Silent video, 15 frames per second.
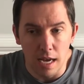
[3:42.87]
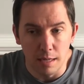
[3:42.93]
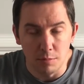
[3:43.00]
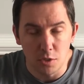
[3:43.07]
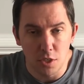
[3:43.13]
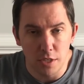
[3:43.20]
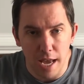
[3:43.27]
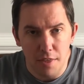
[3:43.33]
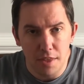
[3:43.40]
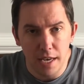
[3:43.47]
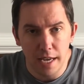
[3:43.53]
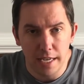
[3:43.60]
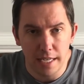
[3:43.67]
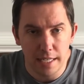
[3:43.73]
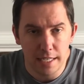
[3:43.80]
So now that
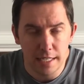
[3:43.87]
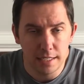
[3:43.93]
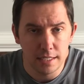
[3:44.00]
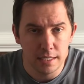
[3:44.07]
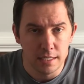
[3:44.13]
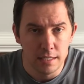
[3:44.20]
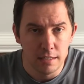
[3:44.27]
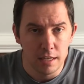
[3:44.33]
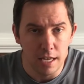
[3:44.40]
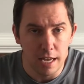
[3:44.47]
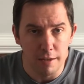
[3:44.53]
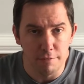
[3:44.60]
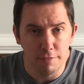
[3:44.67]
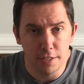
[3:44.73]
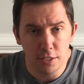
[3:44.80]
I
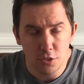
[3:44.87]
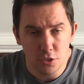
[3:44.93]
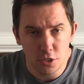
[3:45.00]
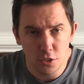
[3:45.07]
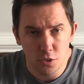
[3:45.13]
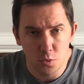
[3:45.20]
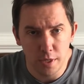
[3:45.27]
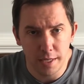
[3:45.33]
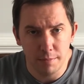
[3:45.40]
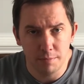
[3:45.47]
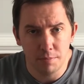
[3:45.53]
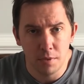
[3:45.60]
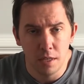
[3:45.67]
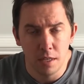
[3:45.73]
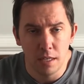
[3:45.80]
had finished the
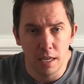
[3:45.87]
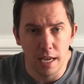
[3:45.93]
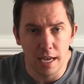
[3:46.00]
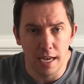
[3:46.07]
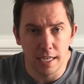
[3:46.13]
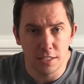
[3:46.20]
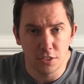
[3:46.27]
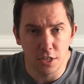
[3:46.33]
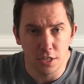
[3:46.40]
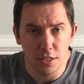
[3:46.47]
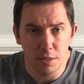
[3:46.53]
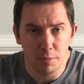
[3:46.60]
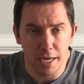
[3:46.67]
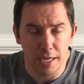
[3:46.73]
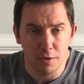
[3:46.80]
swim, started
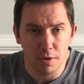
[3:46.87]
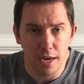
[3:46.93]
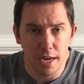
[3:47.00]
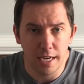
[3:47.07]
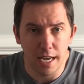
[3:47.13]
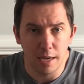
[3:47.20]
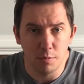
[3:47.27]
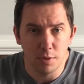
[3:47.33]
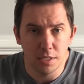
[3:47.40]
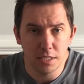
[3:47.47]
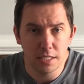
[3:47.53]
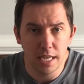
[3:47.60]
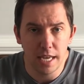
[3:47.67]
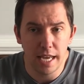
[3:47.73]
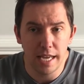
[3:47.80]
the bike ride, I will
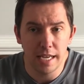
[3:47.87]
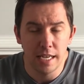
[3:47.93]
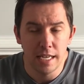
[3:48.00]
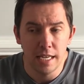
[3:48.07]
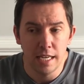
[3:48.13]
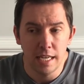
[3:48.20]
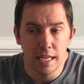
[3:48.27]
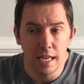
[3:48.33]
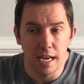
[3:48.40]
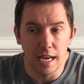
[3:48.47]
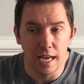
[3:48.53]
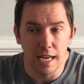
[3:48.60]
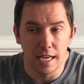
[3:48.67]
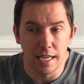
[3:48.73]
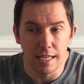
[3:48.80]
say
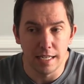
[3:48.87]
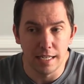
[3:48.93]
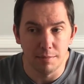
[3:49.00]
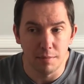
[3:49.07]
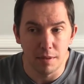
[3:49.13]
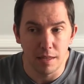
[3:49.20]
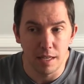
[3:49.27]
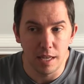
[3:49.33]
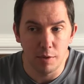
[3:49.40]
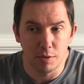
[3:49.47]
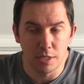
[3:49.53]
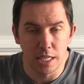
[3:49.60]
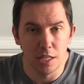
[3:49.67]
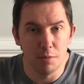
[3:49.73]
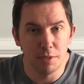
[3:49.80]
it was
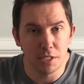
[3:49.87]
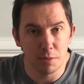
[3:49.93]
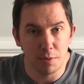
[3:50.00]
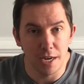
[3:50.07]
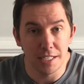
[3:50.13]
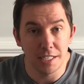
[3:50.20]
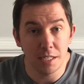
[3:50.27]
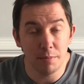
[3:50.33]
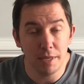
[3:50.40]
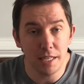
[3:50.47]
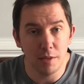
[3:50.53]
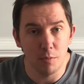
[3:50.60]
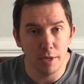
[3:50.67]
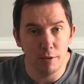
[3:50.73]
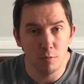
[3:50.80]
a little bit surprising to me
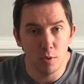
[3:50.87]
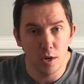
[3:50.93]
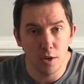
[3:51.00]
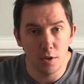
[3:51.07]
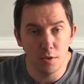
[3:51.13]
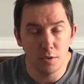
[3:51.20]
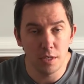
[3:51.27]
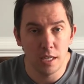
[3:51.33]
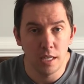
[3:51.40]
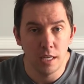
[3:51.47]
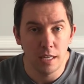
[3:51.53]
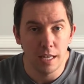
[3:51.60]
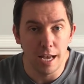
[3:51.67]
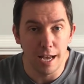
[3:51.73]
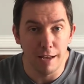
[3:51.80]
that we rode
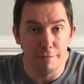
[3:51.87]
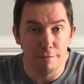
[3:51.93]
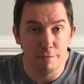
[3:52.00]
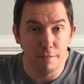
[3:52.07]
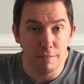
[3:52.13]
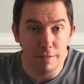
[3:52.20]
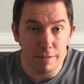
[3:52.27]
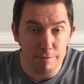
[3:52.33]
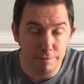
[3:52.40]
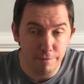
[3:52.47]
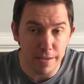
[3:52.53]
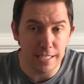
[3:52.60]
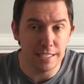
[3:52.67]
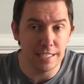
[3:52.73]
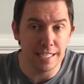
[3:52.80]

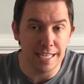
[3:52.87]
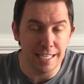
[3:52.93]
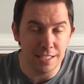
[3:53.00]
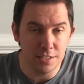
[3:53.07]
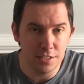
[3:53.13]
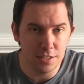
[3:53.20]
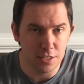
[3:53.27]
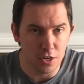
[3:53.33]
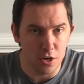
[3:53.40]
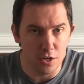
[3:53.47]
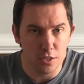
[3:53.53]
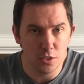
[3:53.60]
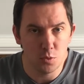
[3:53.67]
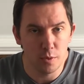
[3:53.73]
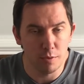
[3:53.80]
facing into the
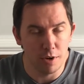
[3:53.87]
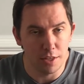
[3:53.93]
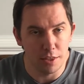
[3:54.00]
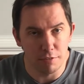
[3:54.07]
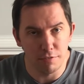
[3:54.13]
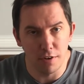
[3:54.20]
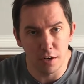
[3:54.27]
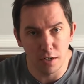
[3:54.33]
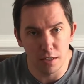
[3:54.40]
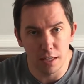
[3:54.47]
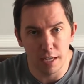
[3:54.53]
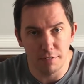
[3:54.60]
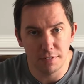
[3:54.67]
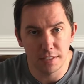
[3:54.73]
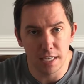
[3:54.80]
cars. We were on the far
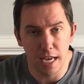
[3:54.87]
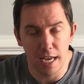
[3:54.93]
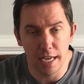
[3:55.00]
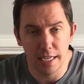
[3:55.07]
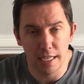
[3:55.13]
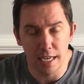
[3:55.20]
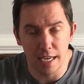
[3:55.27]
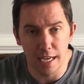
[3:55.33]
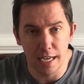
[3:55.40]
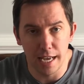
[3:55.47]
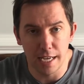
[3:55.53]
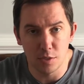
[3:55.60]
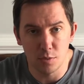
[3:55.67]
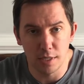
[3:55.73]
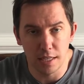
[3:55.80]
left side
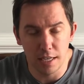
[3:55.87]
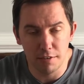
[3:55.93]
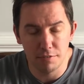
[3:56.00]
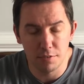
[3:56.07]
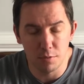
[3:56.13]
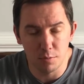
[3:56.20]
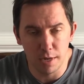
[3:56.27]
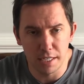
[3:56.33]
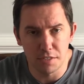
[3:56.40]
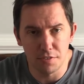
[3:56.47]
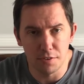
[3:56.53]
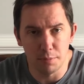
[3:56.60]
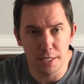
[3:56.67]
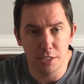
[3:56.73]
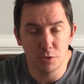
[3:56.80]
as we left
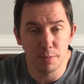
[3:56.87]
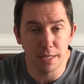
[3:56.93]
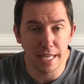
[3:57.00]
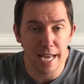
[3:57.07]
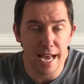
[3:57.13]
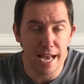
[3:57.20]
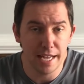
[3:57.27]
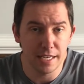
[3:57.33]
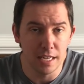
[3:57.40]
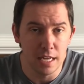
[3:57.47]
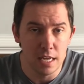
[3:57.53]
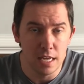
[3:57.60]
Wrightsville Beach, but they had